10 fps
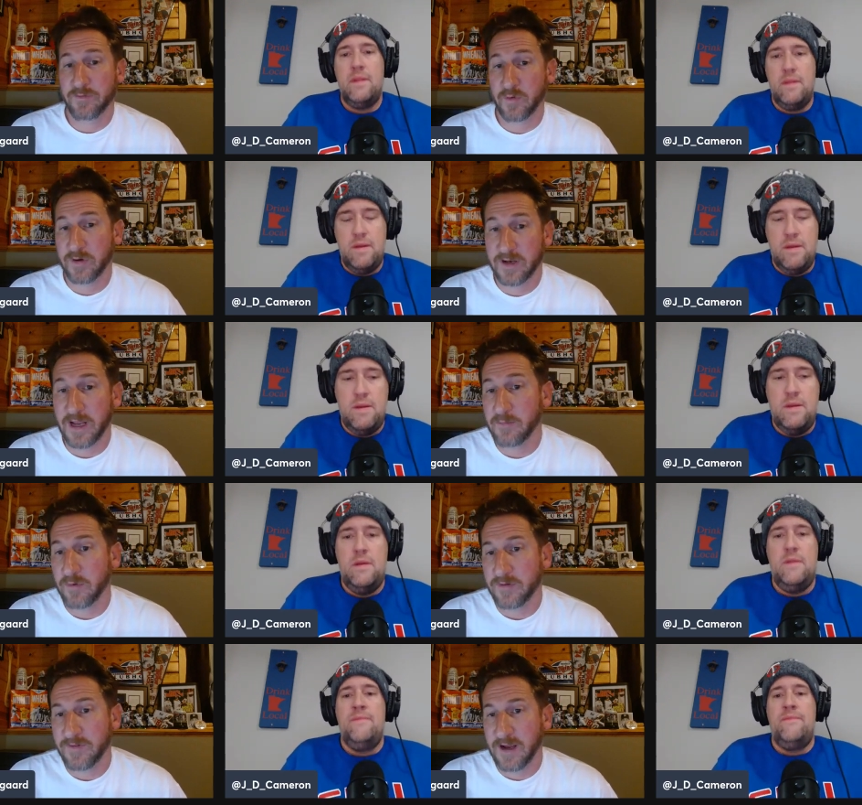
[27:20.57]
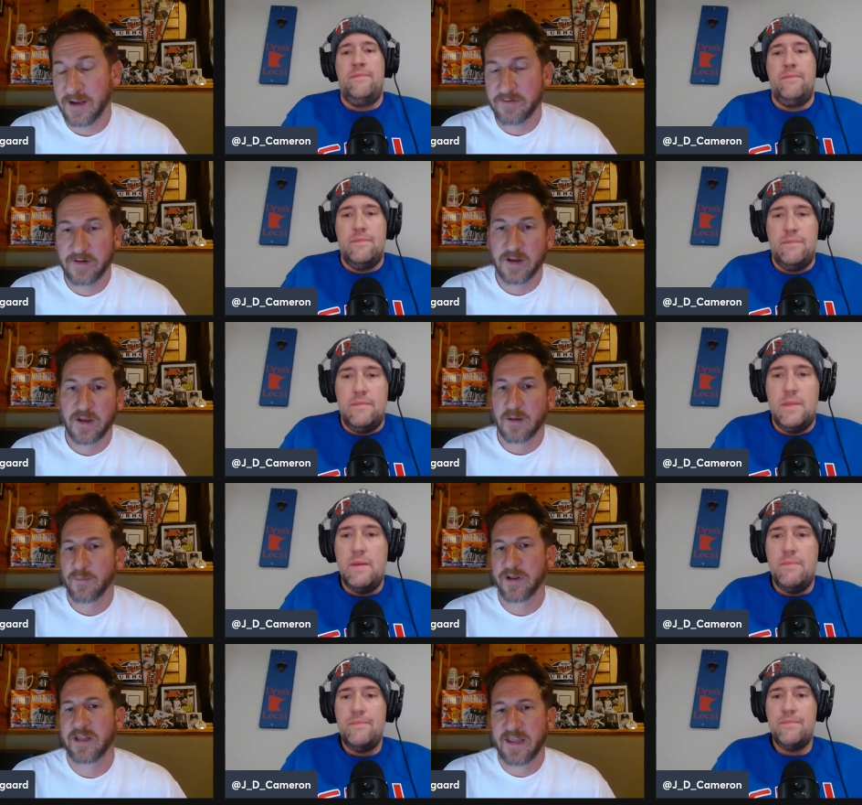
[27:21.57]
Speaker 1: four to nine point five. Yep.
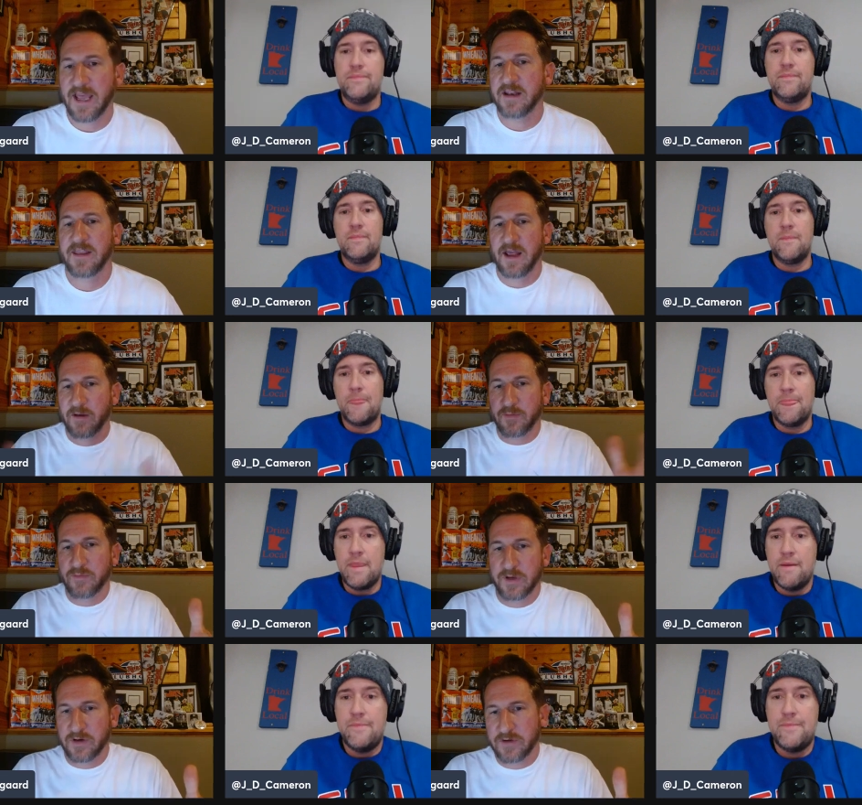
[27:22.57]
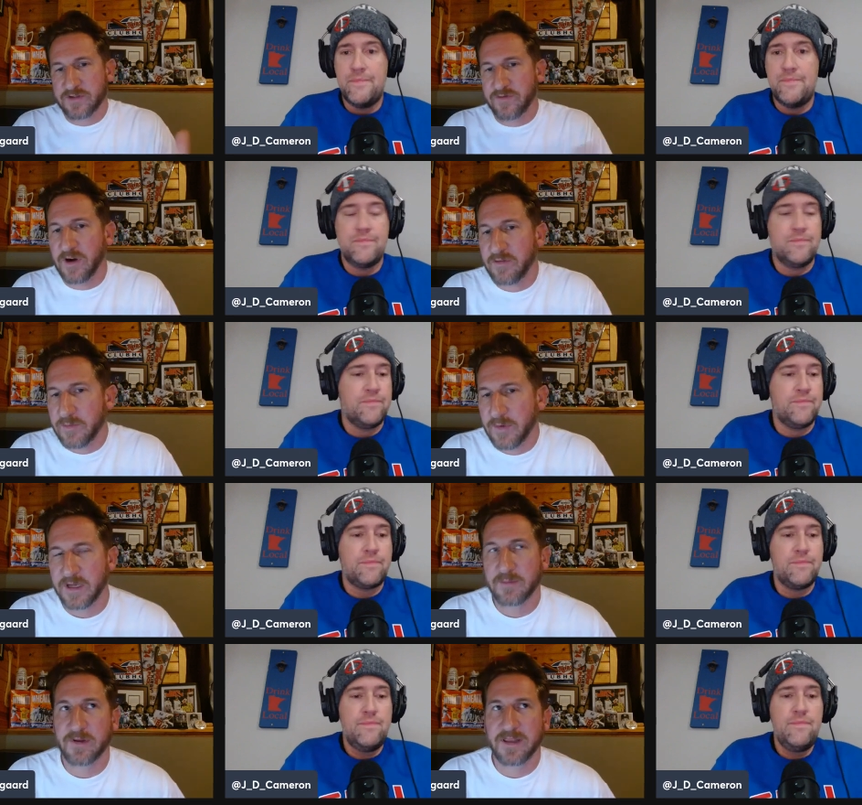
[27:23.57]
But it, that that'll increase for everybody.
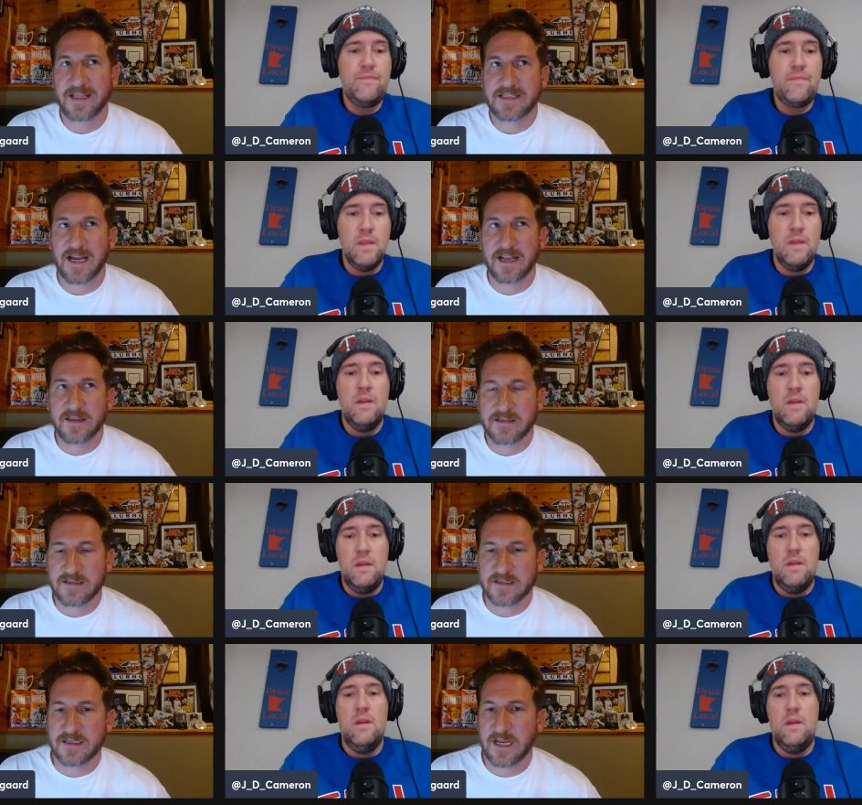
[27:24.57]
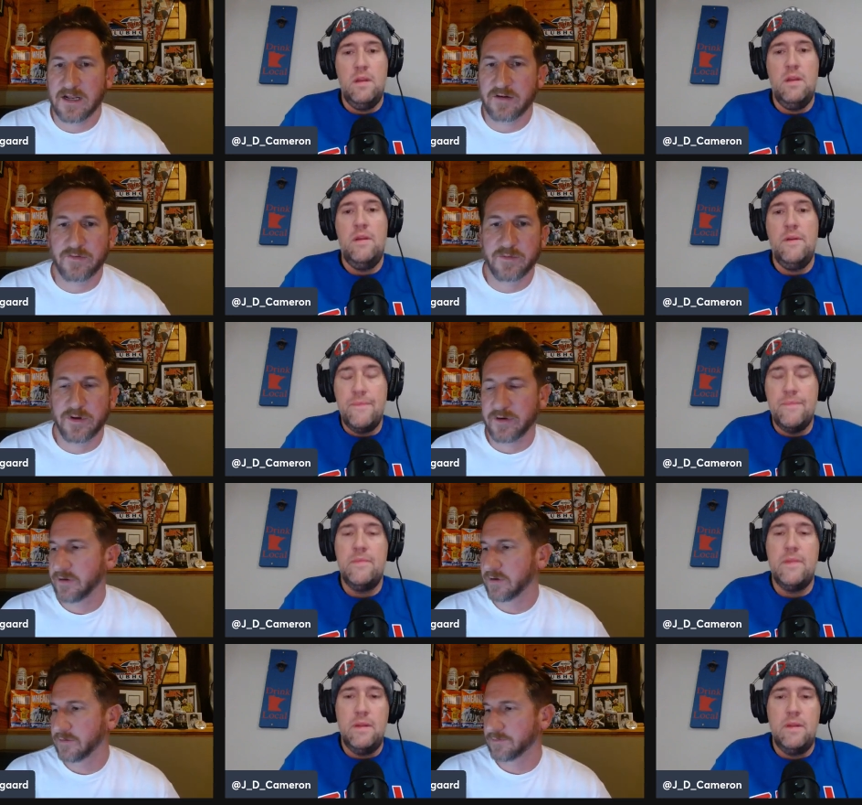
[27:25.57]
But that's kind of the the standard from year to
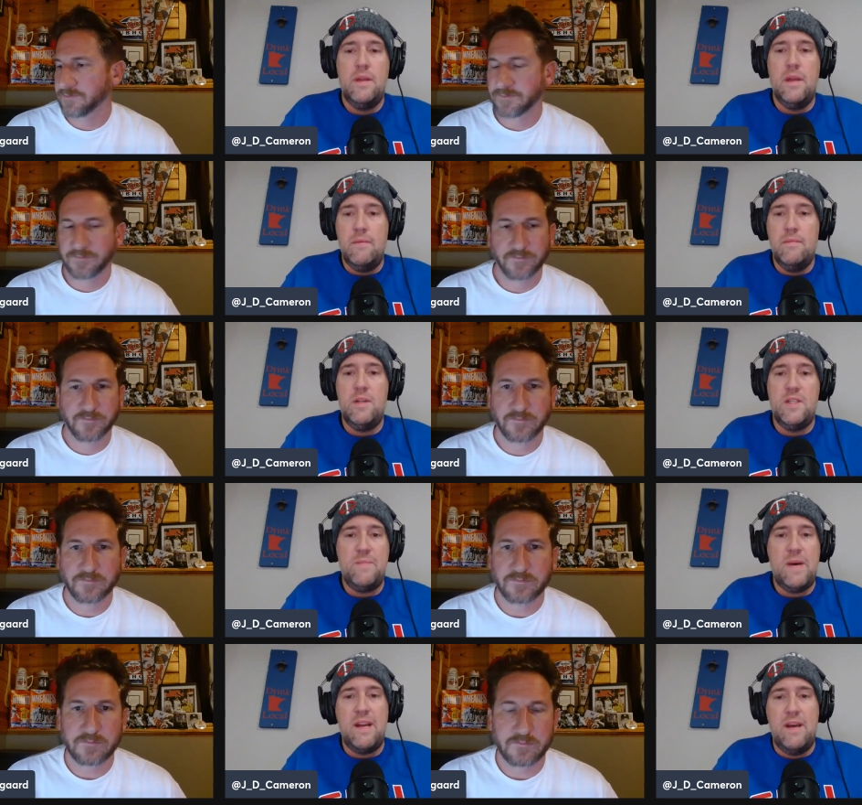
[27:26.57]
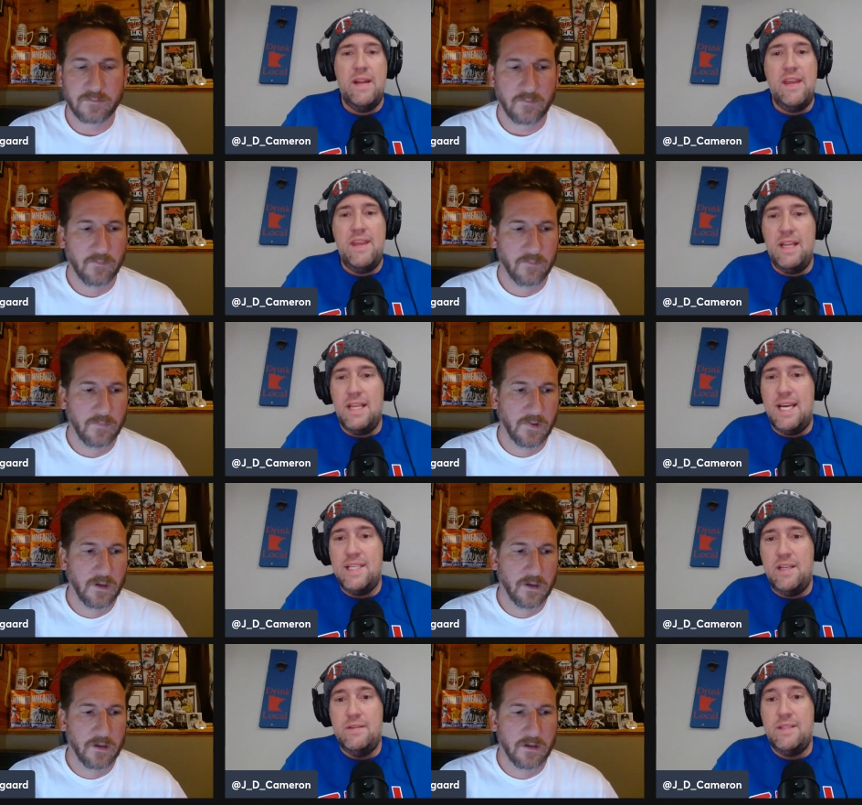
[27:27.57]
year.
Speaker 2: Yep, you're spot on. I think last year it
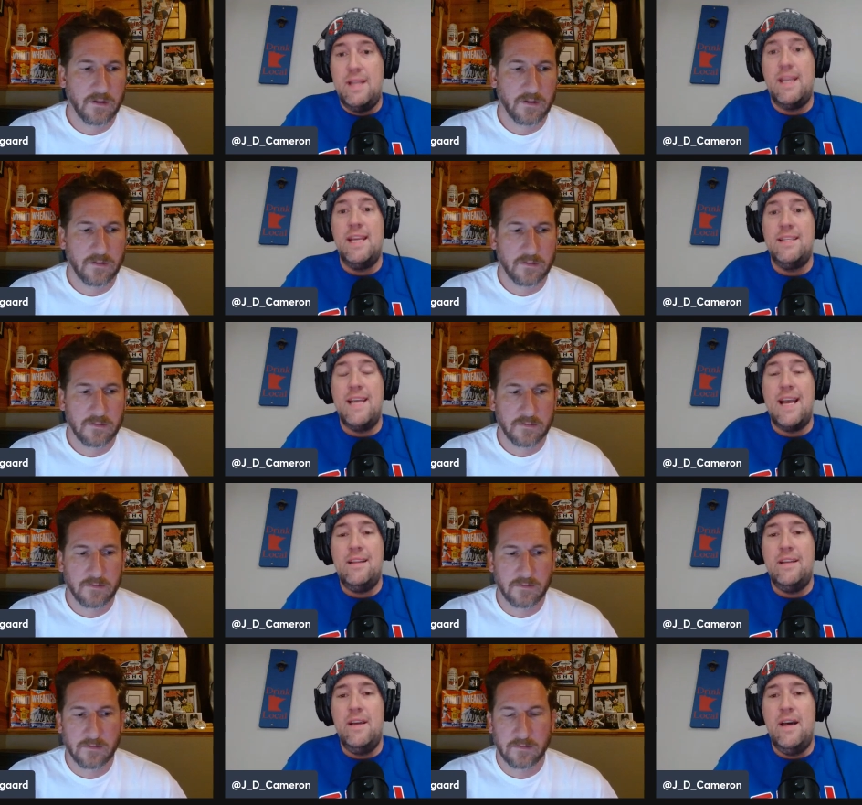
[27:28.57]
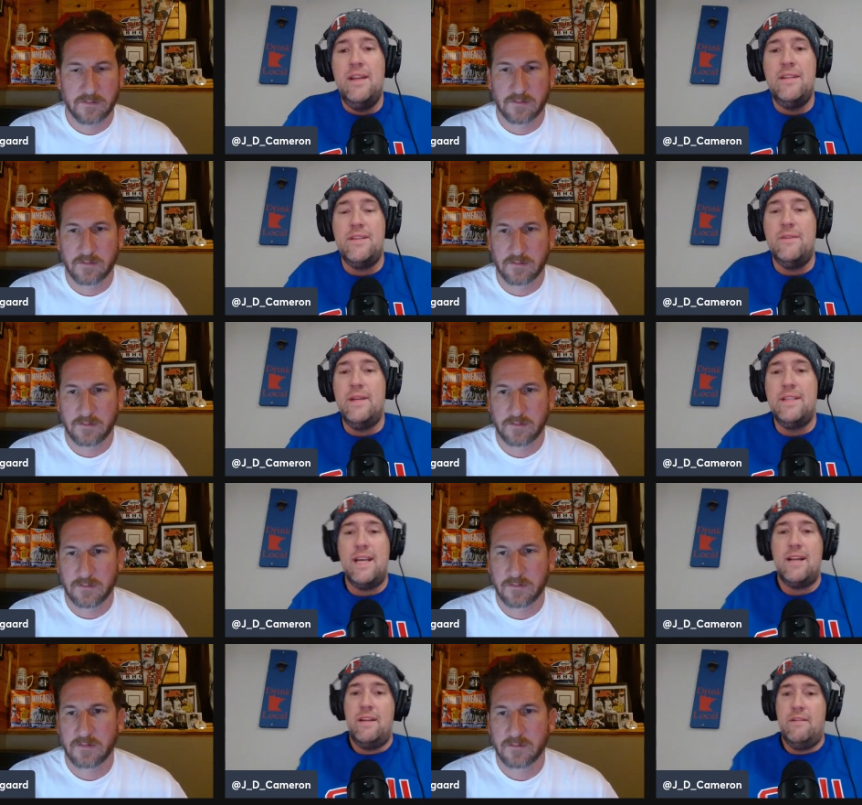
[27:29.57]
was like exactly nine, so
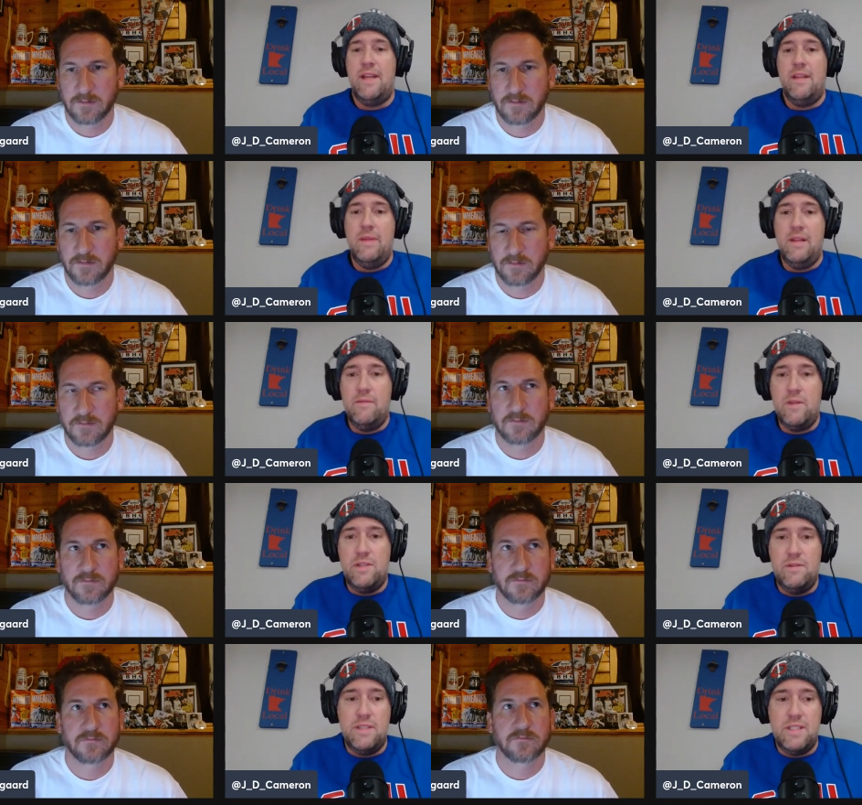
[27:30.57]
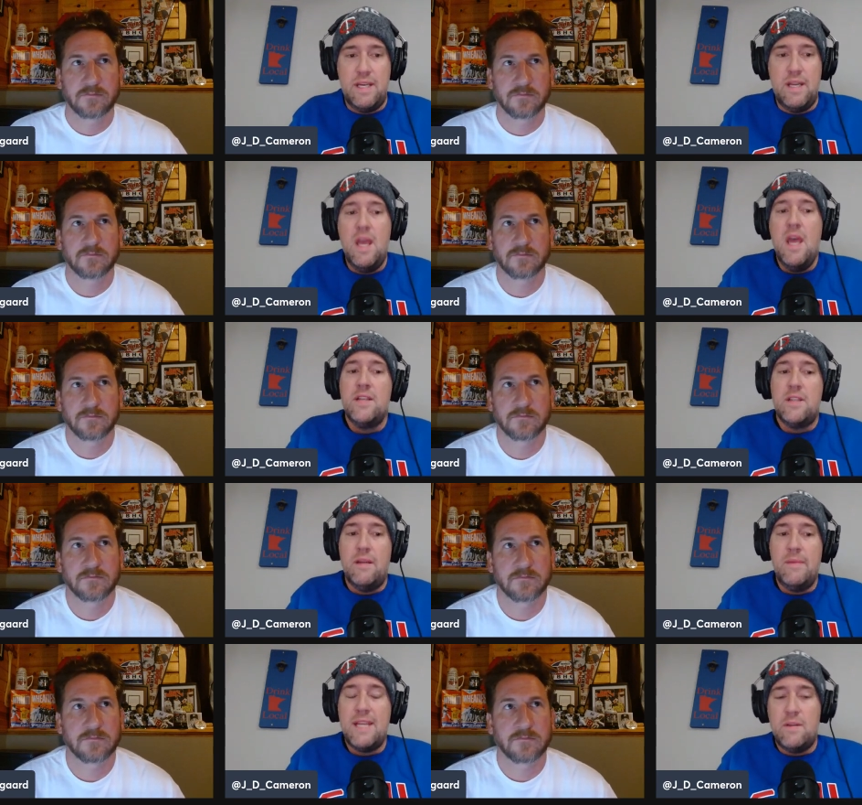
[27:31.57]
exactly right in the middle of what you just said. So let me ask